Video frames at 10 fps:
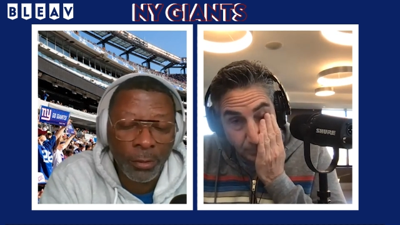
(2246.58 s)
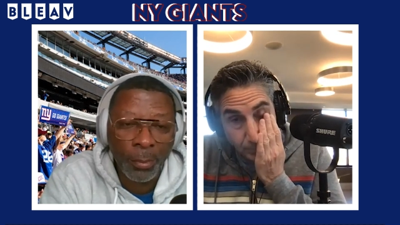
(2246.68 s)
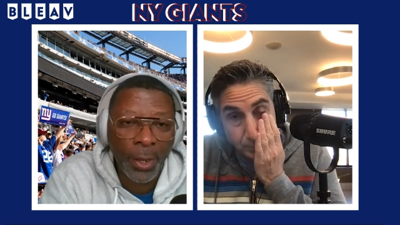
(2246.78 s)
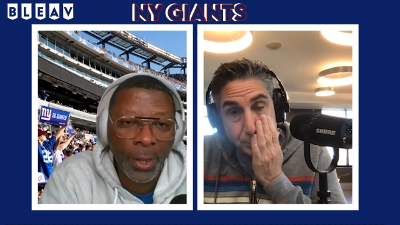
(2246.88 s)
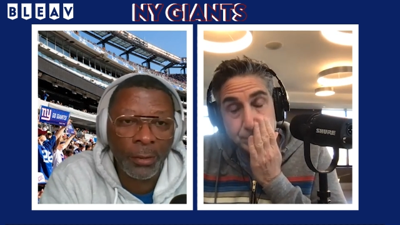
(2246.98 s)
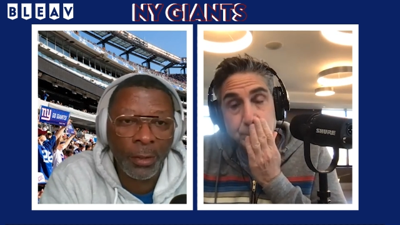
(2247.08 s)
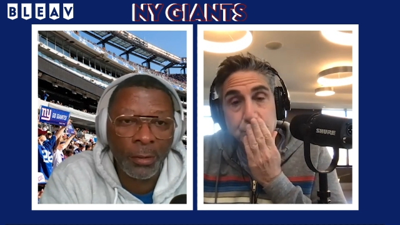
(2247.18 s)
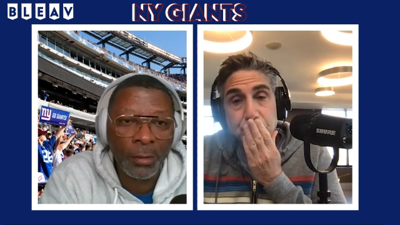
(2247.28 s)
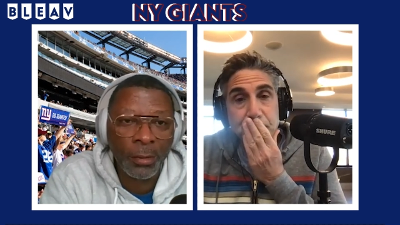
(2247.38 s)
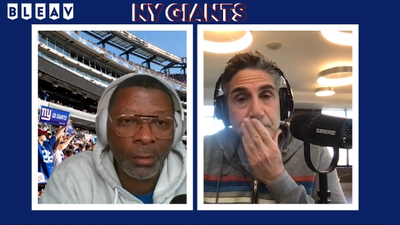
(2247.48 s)
Speaker 1: to my
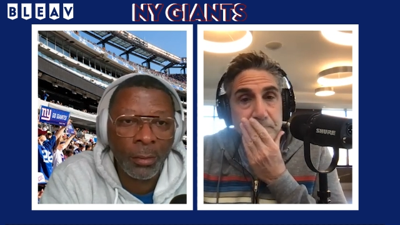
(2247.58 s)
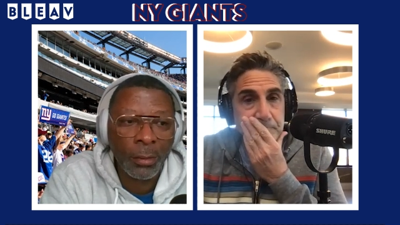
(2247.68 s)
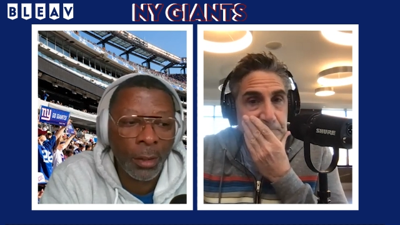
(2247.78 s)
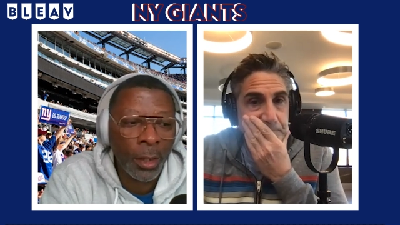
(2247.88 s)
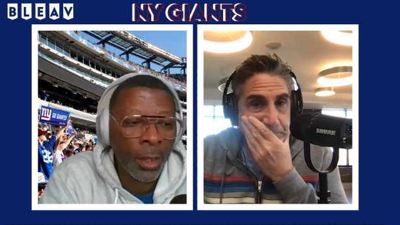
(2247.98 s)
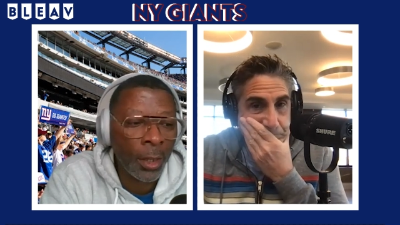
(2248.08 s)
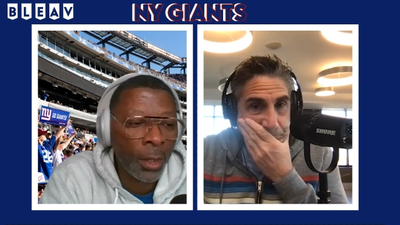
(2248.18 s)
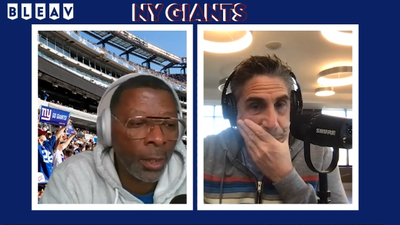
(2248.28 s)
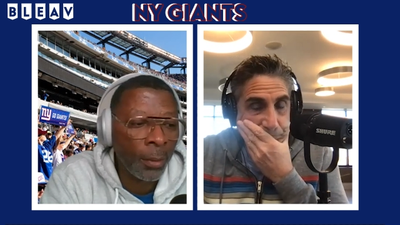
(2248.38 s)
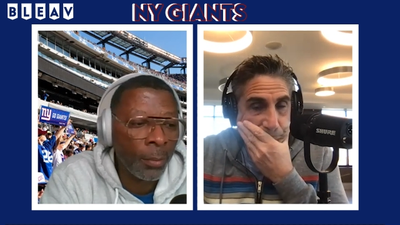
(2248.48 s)
attention
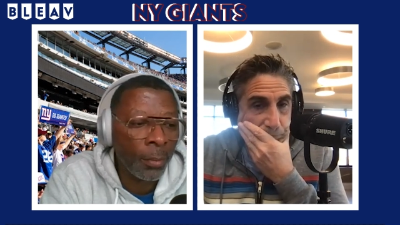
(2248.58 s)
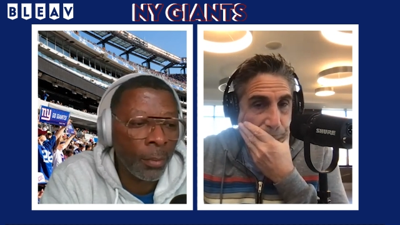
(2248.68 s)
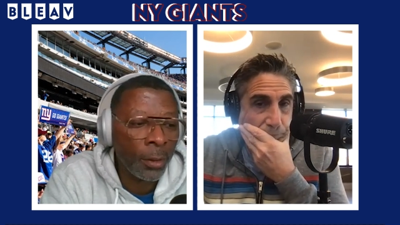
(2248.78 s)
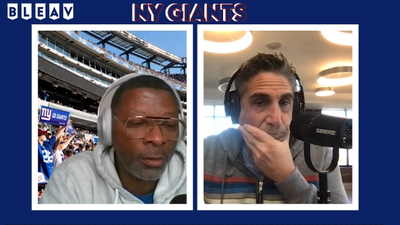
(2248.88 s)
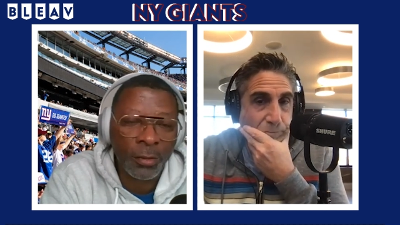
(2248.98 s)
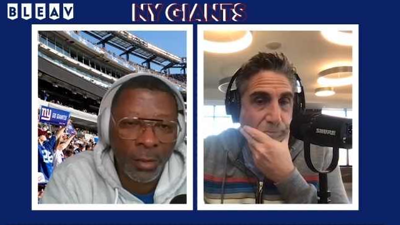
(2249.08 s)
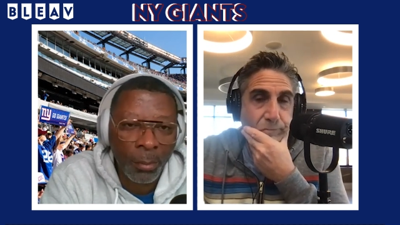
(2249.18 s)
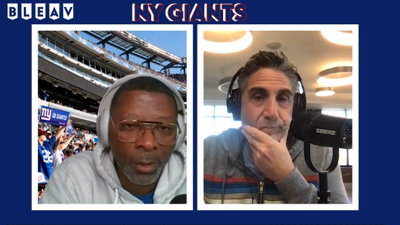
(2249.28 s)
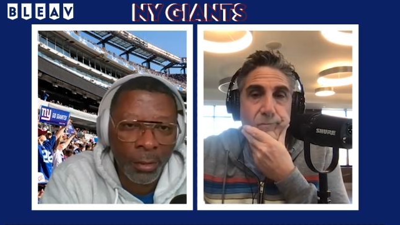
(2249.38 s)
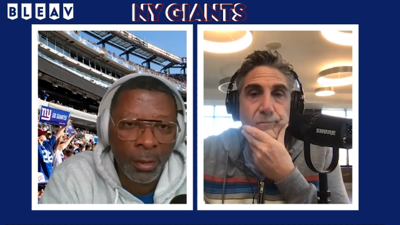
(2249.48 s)
um, just some
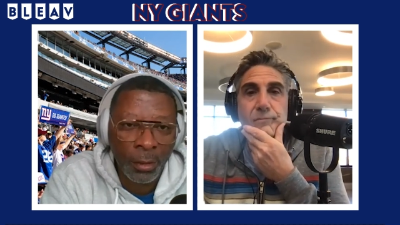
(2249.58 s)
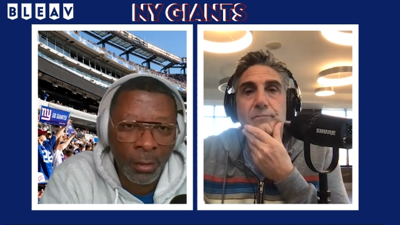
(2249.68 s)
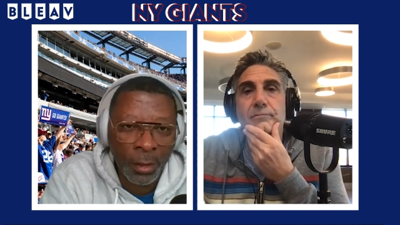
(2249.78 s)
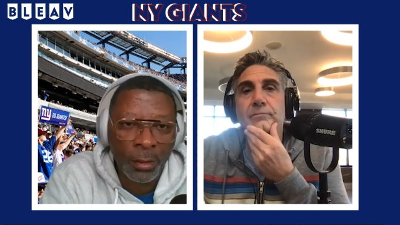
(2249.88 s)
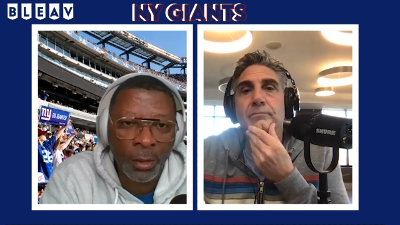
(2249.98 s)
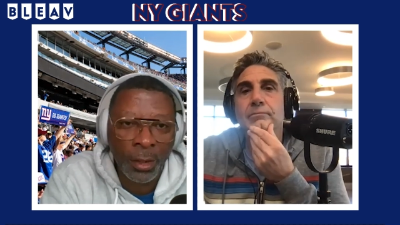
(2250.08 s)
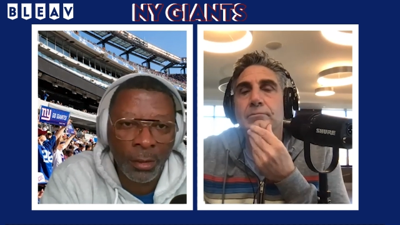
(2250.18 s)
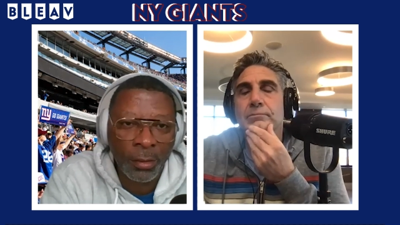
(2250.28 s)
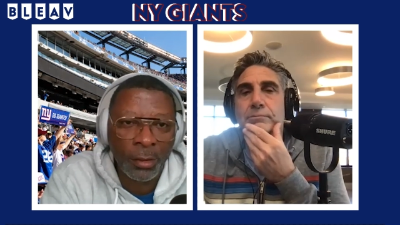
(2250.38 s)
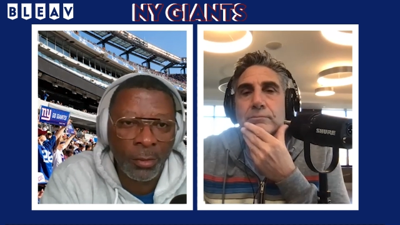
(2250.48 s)
of the, the good things
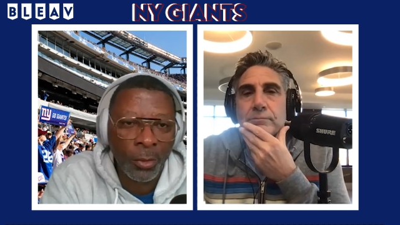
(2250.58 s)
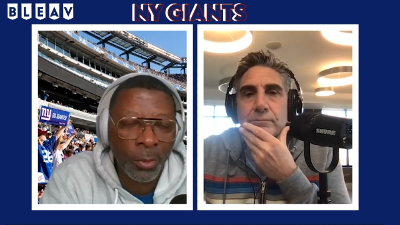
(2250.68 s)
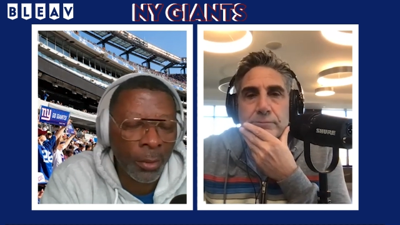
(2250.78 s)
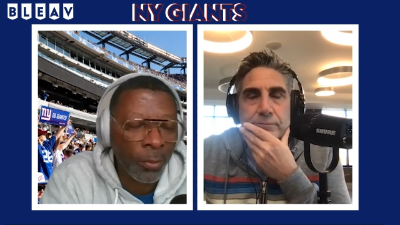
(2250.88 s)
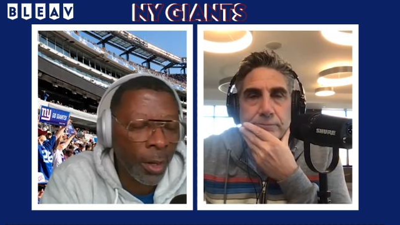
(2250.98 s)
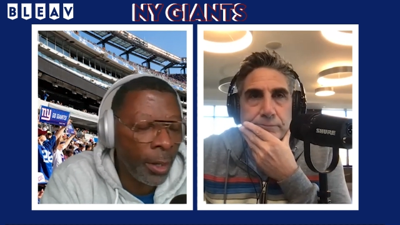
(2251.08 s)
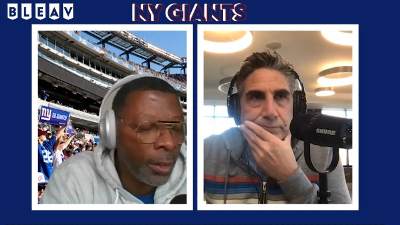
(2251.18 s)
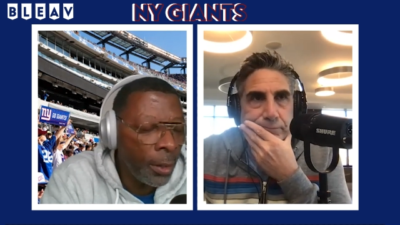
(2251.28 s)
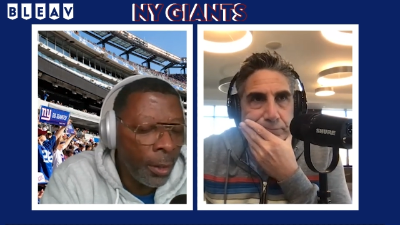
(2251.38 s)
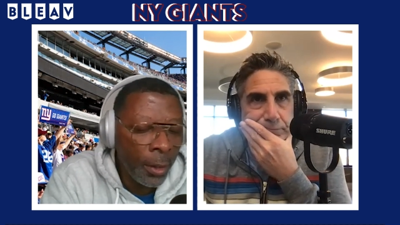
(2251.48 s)
he's doing, right?
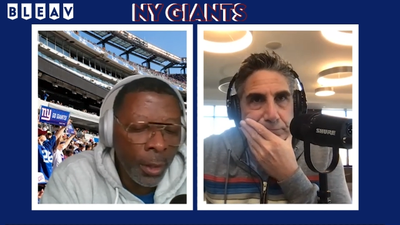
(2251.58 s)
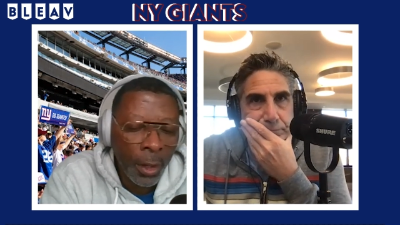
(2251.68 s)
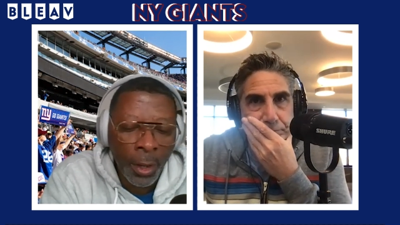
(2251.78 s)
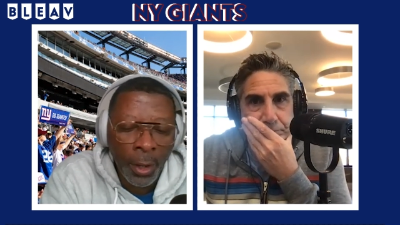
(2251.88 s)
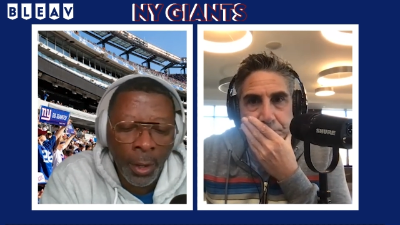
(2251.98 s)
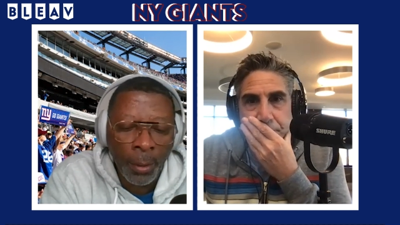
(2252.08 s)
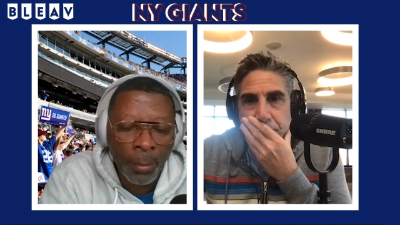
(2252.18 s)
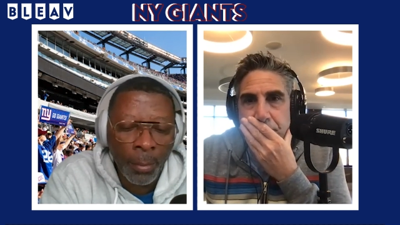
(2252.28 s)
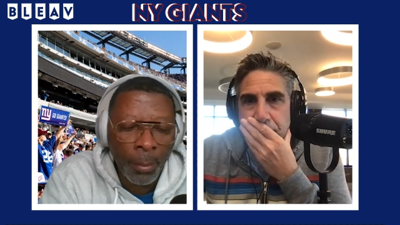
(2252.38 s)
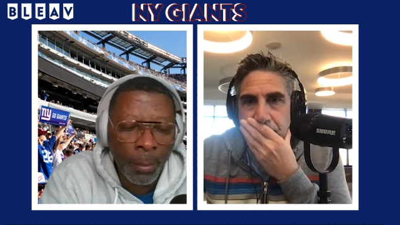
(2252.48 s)
Um,